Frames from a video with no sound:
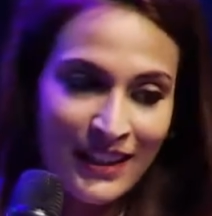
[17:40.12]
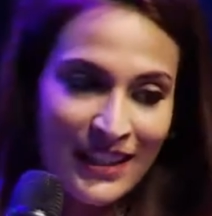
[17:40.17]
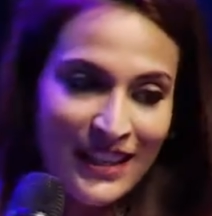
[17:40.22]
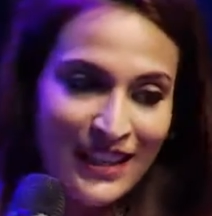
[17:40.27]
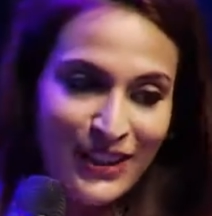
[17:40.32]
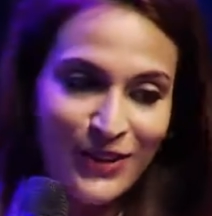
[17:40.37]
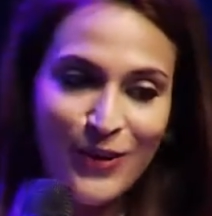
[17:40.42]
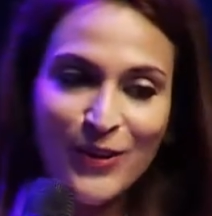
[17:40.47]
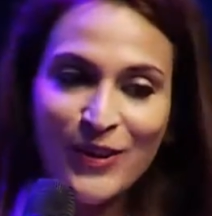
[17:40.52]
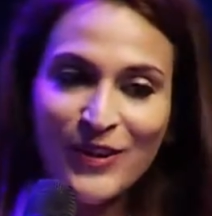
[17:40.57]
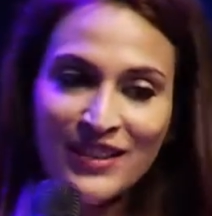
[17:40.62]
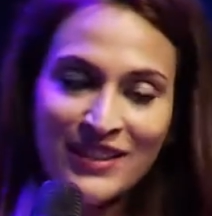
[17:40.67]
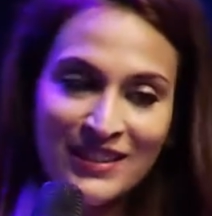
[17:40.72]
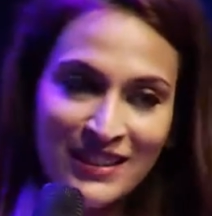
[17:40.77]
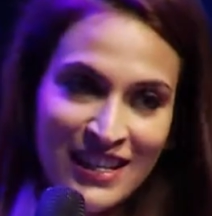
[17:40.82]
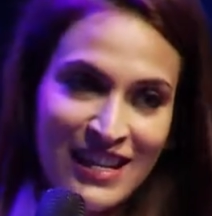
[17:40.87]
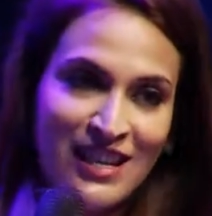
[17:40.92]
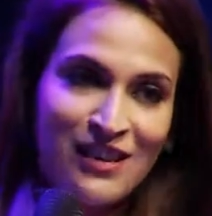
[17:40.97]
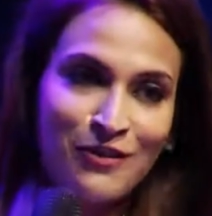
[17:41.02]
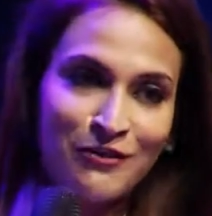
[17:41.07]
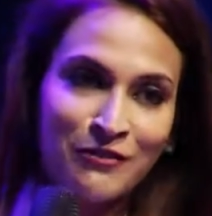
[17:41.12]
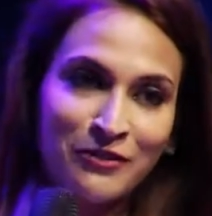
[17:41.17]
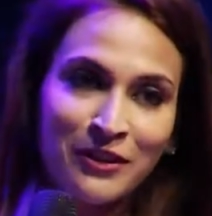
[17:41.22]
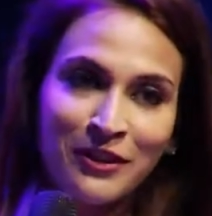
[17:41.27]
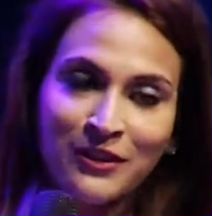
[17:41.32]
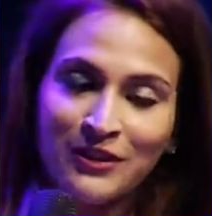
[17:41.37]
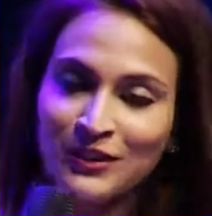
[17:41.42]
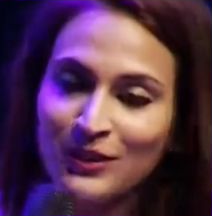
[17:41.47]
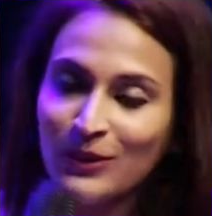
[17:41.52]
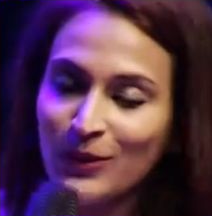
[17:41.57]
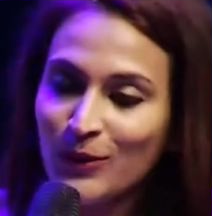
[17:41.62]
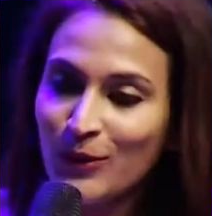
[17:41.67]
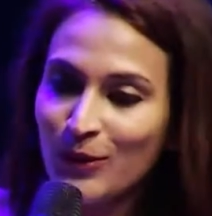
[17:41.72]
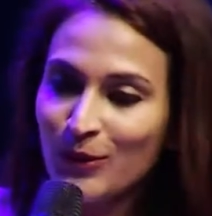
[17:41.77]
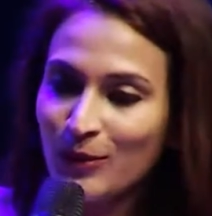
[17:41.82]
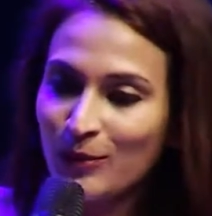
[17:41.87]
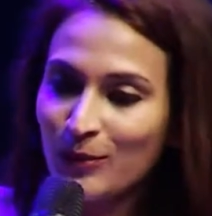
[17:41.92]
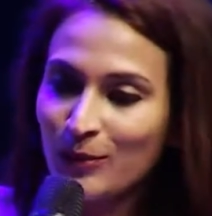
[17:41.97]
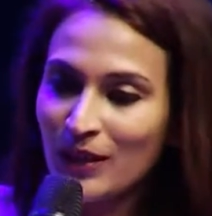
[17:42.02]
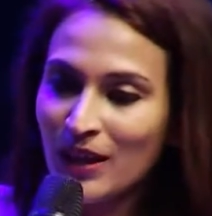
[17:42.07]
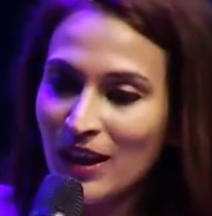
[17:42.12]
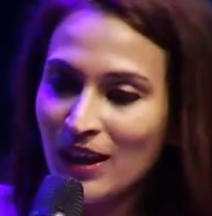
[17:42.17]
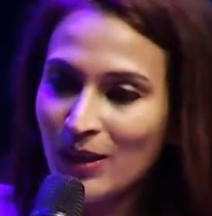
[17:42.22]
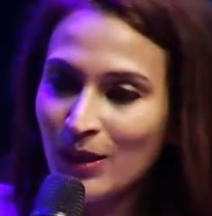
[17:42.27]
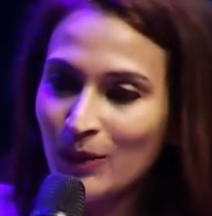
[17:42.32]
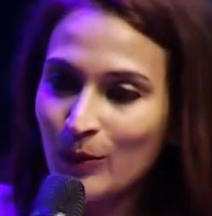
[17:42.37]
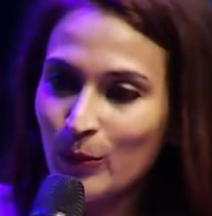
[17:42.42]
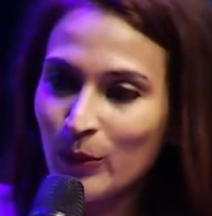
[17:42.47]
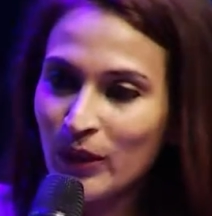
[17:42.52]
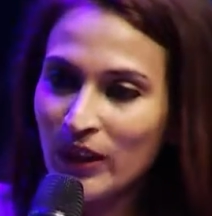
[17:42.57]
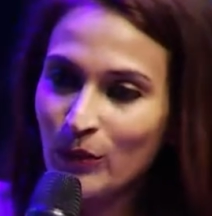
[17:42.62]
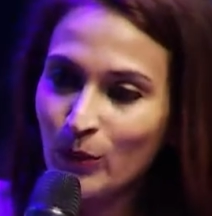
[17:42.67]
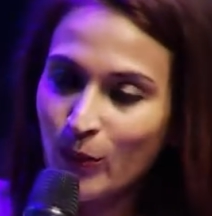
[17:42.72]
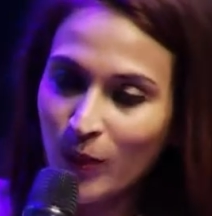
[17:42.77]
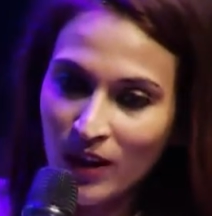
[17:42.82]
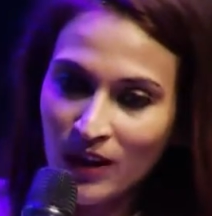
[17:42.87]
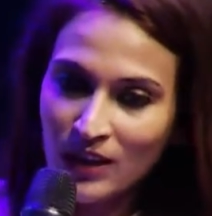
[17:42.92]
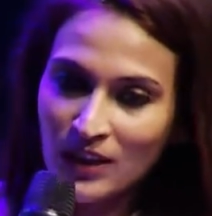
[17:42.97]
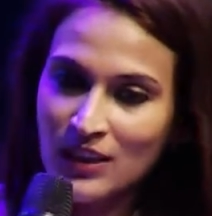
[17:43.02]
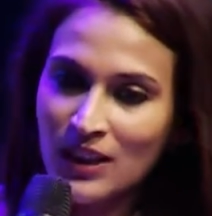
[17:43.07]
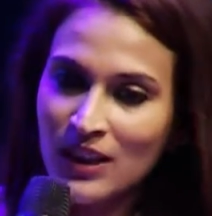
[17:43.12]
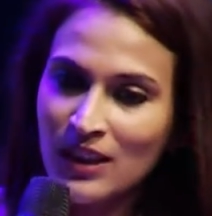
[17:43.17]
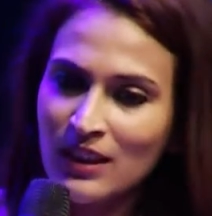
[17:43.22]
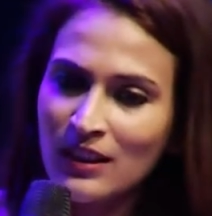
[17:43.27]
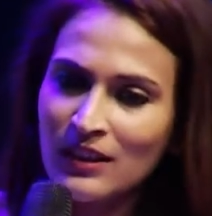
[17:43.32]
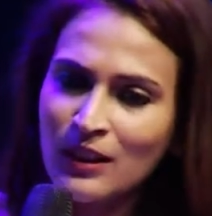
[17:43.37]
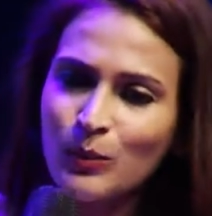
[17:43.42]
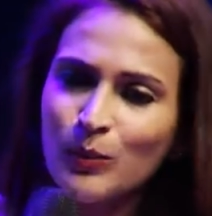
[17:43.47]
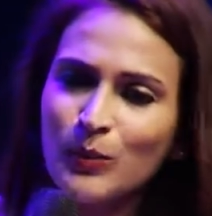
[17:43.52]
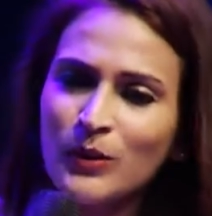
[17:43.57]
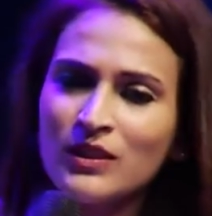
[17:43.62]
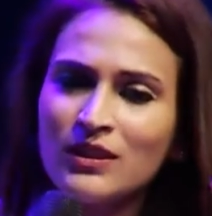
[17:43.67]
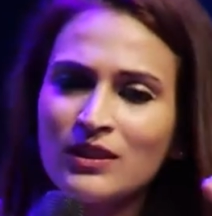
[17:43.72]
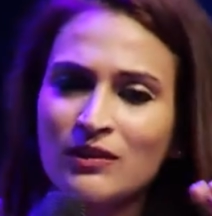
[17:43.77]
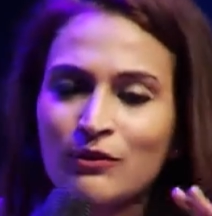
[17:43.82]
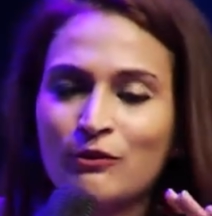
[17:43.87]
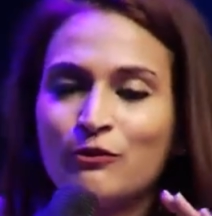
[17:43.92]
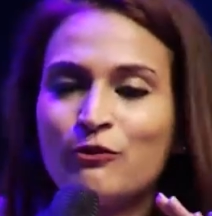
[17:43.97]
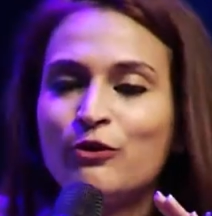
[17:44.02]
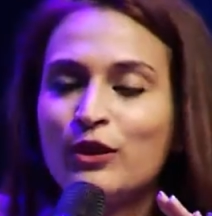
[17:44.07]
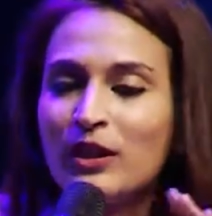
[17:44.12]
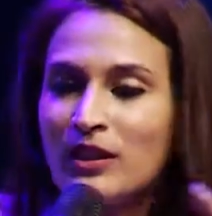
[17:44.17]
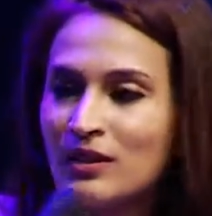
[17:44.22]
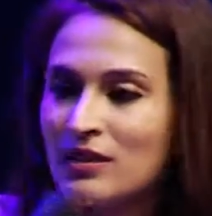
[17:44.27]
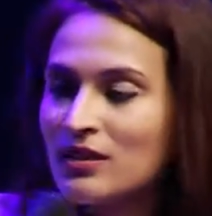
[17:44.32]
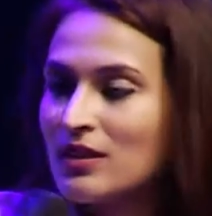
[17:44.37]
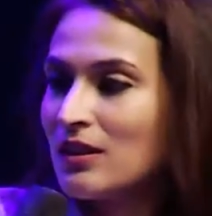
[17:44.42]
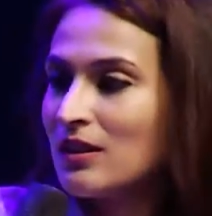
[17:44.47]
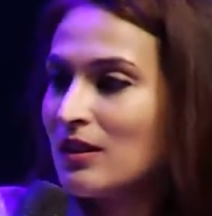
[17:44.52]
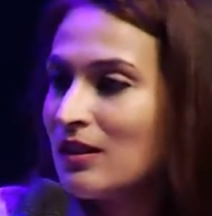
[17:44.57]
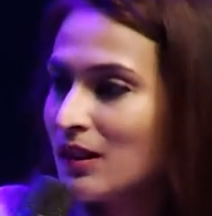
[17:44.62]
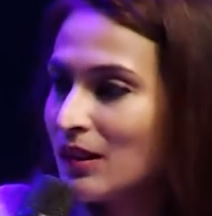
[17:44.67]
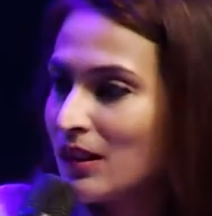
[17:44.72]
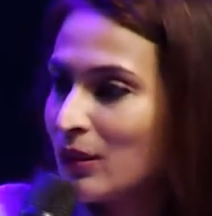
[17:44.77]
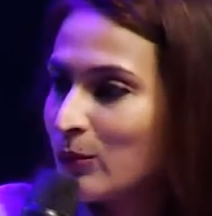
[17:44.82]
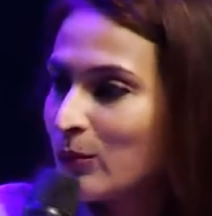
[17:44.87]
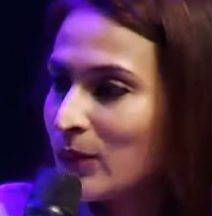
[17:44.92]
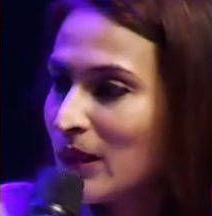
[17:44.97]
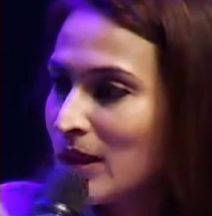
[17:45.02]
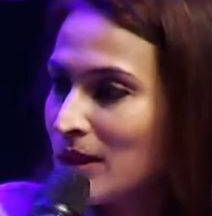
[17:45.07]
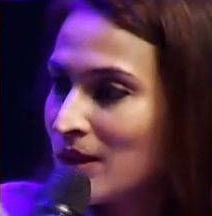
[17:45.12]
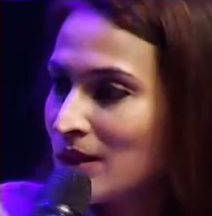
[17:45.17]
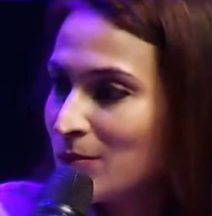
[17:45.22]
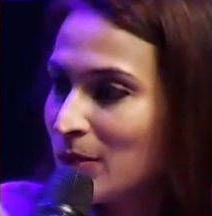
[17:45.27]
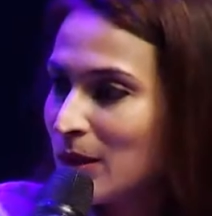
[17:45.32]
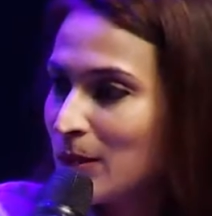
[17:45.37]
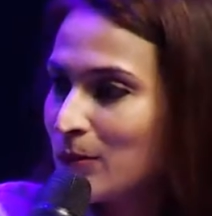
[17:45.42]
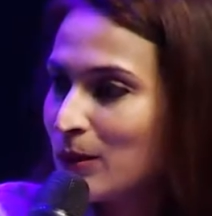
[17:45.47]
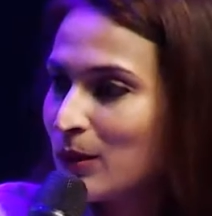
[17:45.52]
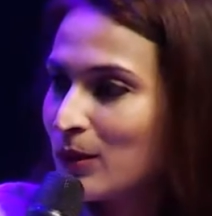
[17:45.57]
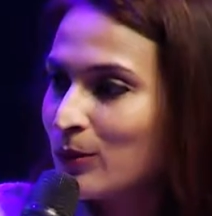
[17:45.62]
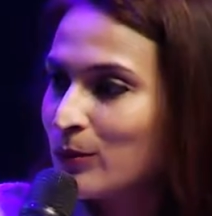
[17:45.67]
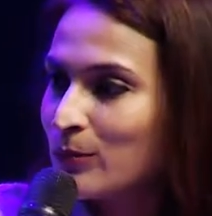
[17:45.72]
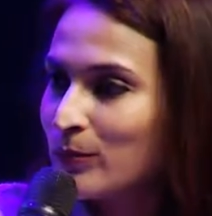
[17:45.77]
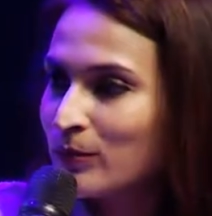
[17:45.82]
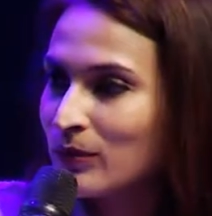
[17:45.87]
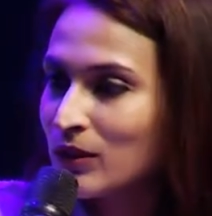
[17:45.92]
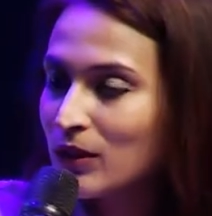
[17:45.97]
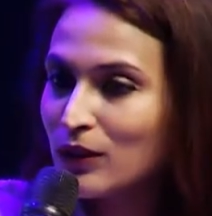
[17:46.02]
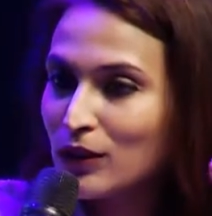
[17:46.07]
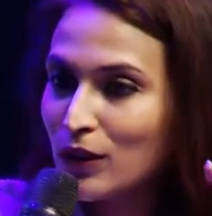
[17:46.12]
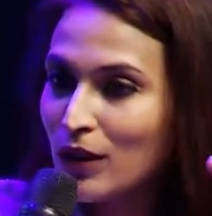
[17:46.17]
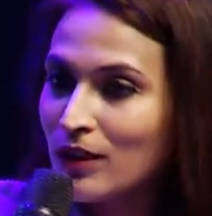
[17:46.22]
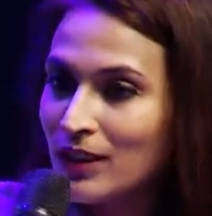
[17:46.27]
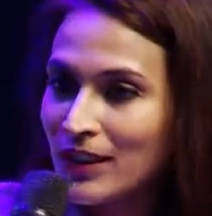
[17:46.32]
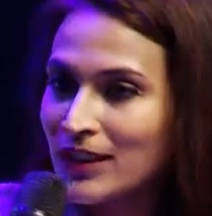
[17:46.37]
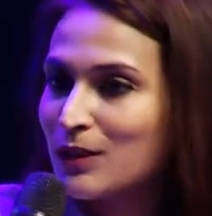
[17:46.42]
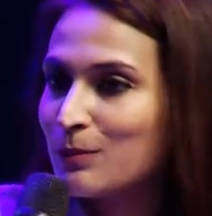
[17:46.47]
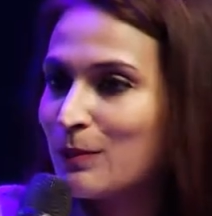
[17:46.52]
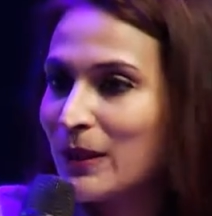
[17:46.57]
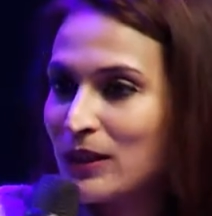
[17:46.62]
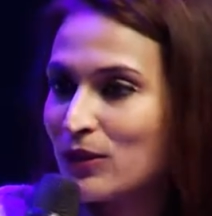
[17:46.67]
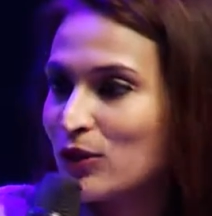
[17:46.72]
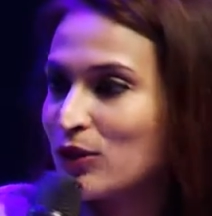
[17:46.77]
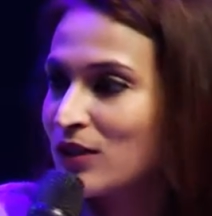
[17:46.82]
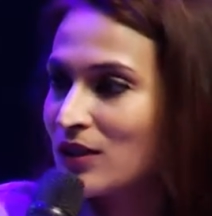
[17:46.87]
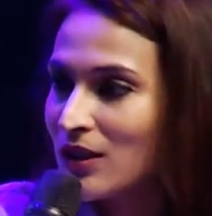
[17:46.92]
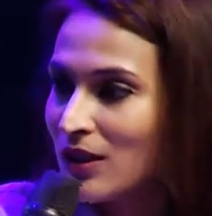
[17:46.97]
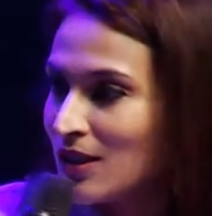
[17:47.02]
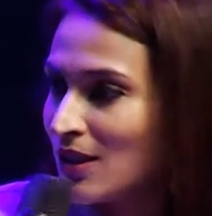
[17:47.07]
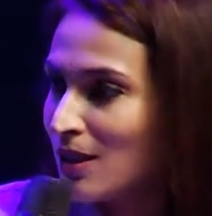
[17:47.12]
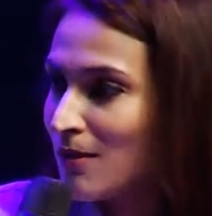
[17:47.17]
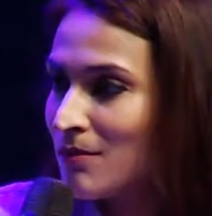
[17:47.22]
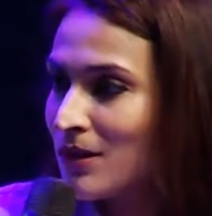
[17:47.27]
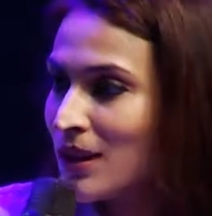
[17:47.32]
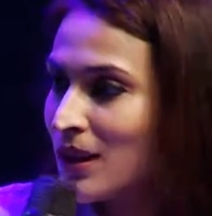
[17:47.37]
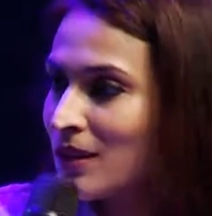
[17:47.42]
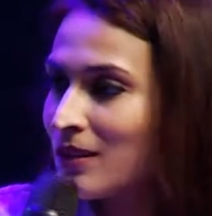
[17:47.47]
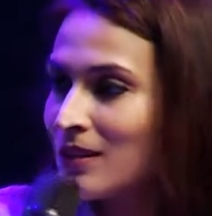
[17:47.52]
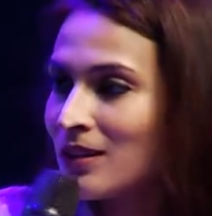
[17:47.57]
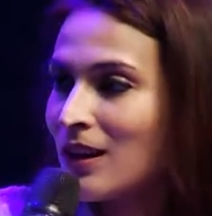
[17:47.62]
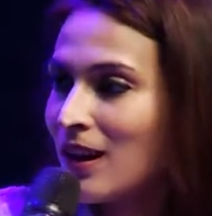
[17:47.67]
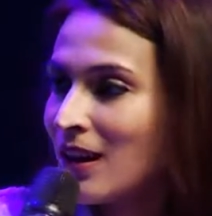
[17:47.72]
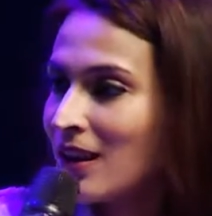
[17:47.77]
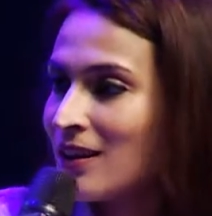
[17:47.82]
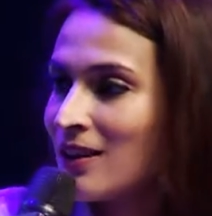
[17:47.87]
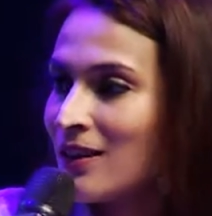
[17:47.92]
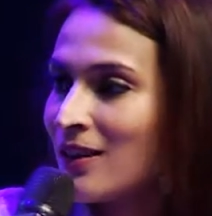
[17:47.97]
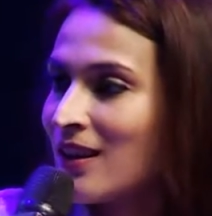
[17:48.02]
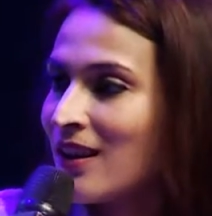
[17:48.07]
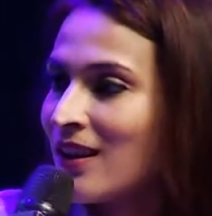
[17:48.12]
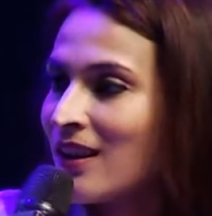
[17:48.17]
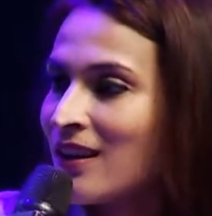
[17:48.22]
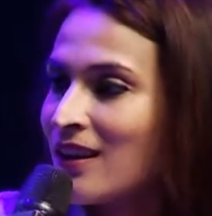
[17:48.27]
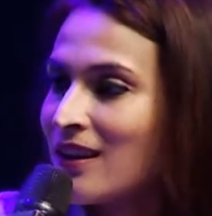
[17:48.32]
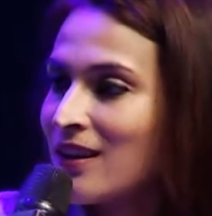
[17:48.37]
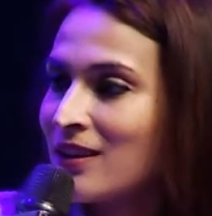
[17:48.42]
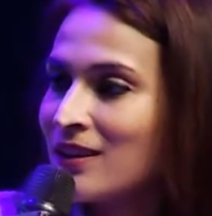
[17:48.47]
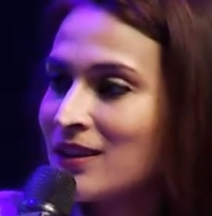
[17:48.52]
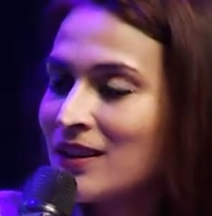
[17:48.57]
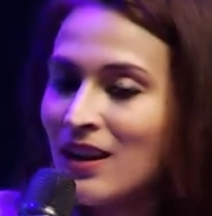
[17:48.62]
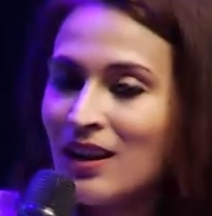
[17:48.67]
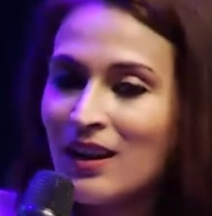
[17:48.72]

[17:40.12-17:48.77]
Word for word: Year's, New Year's Eve. So we walked in and it was frenzy, and people did not expect to see him that night there, and